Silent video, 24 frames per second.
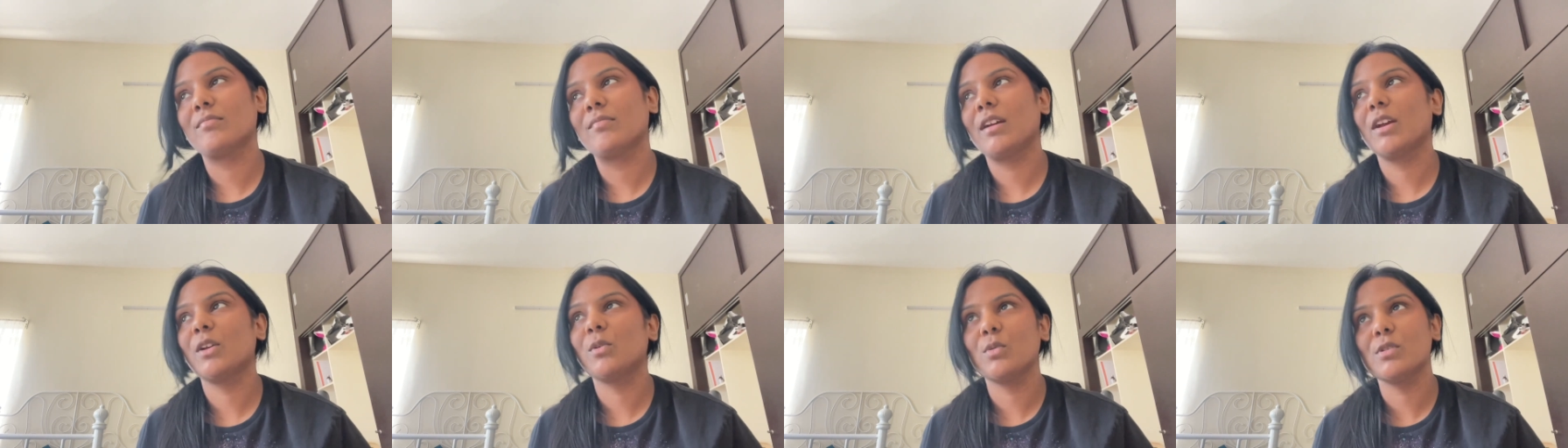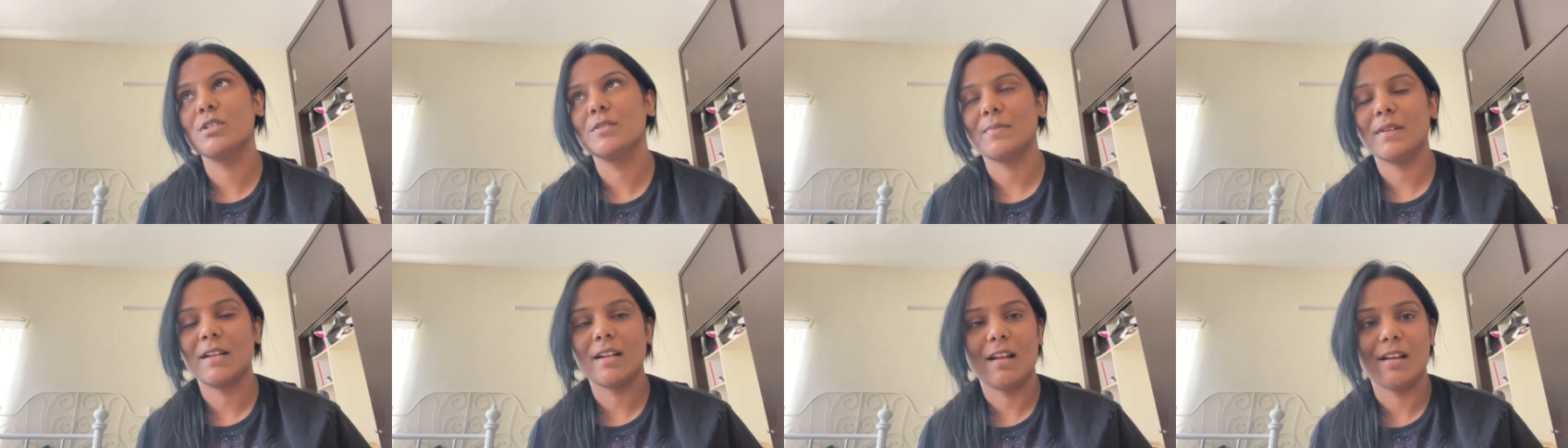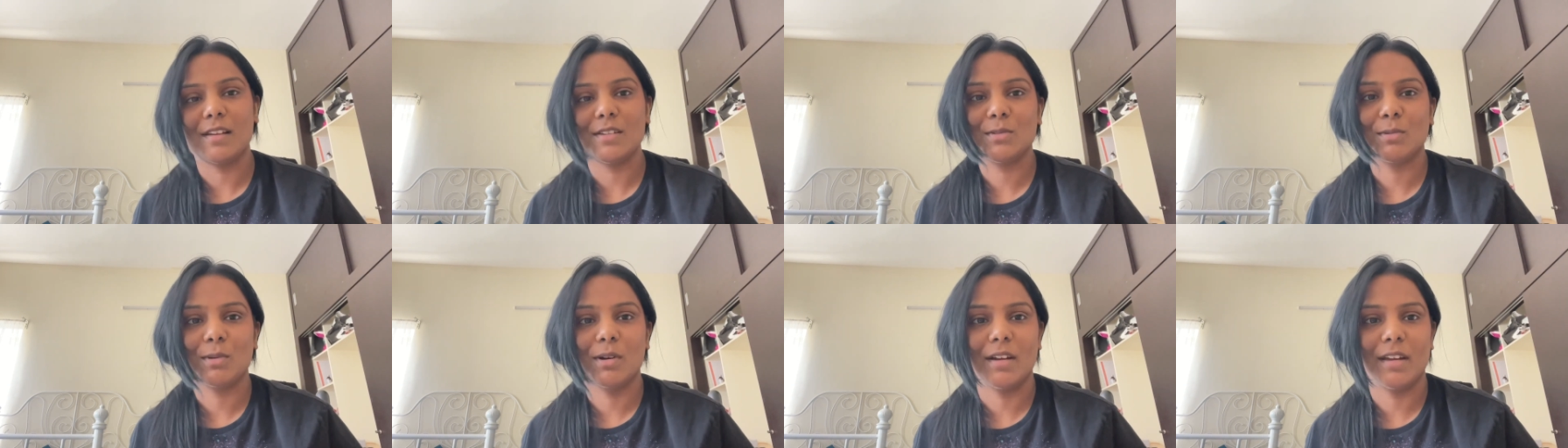It was my
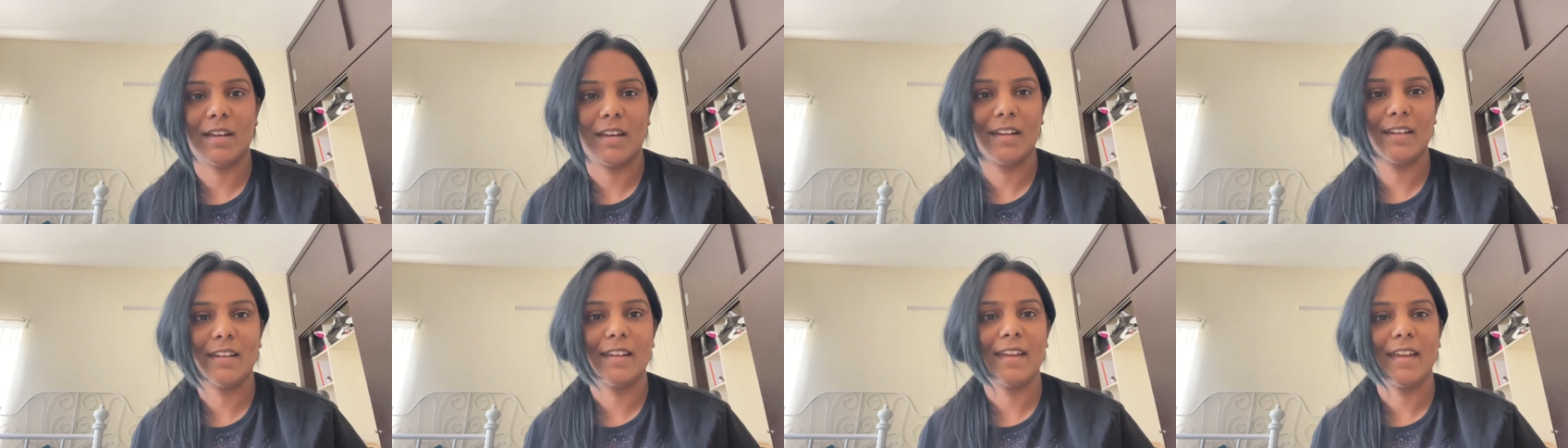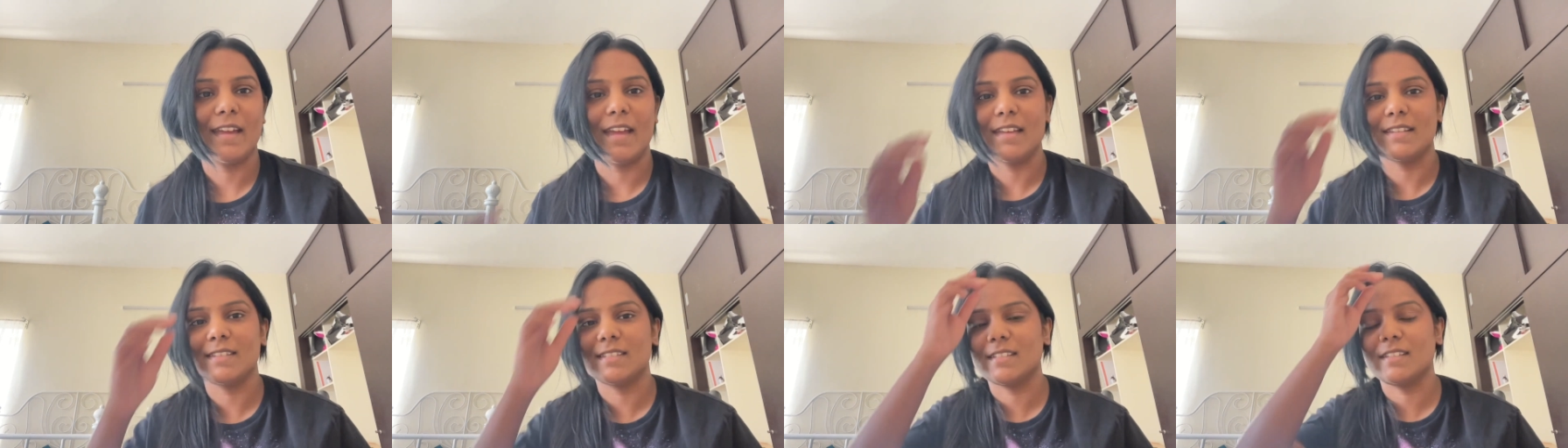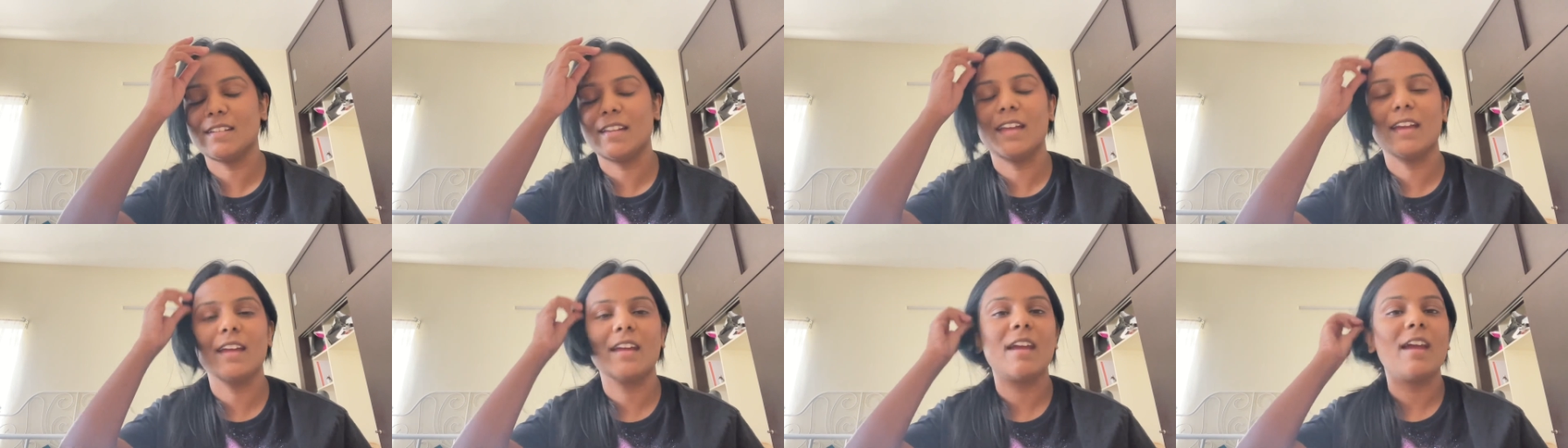last working day
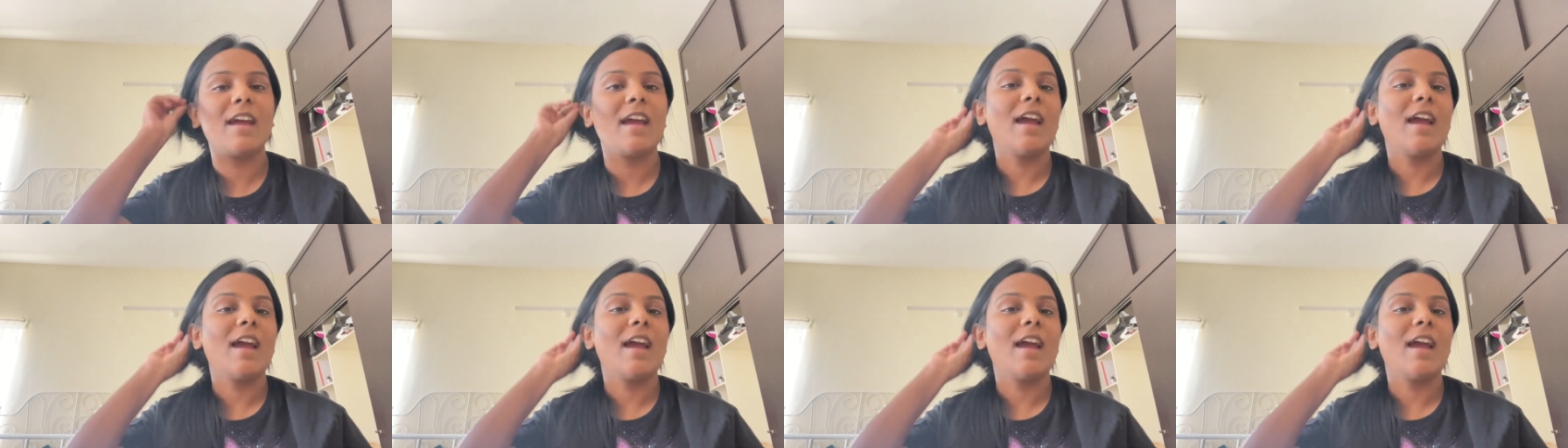yesterday,